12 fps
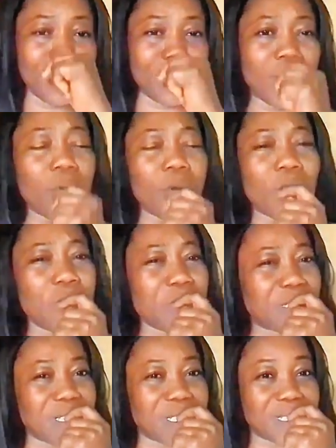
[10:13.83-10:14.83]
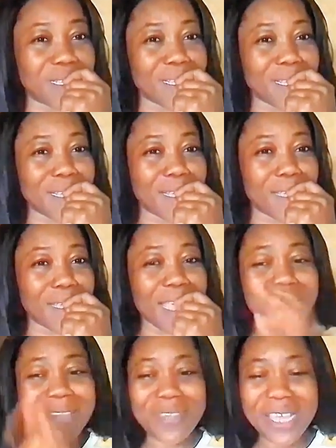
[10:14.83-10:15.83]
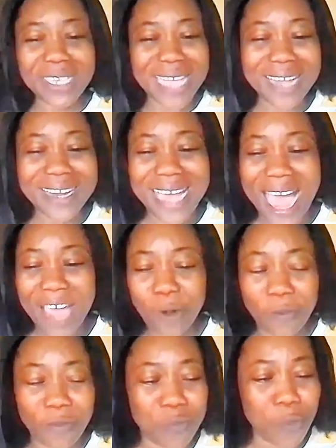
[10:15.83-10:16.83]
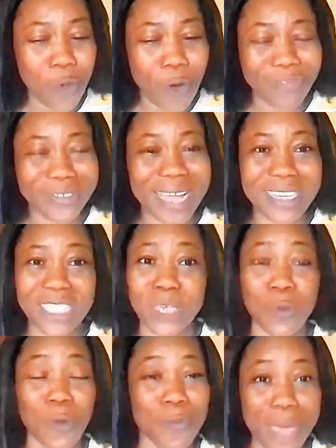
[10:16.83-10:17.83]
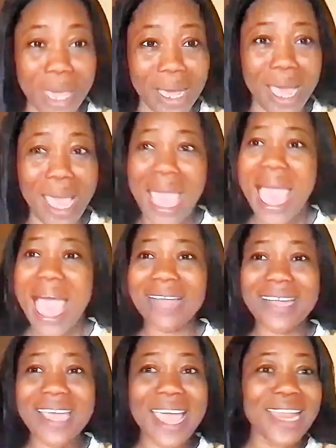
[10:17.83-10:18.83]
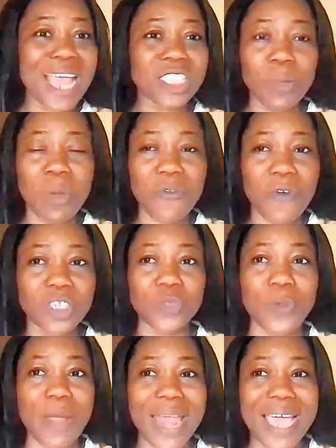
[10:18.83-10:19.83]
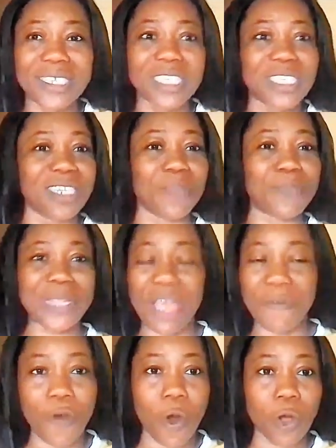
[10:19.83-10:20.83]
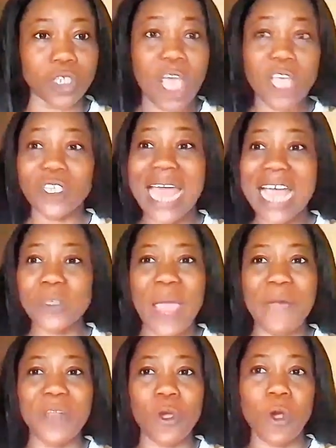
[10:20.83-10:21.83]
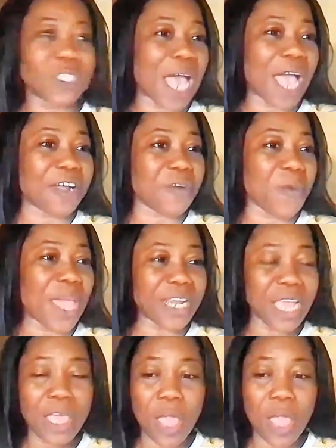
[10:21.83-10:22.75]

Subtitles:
they will run with it. These are the kind of moves that these people make. And the earlier some of us realize this thing, the better for us. So that's why I really got angry when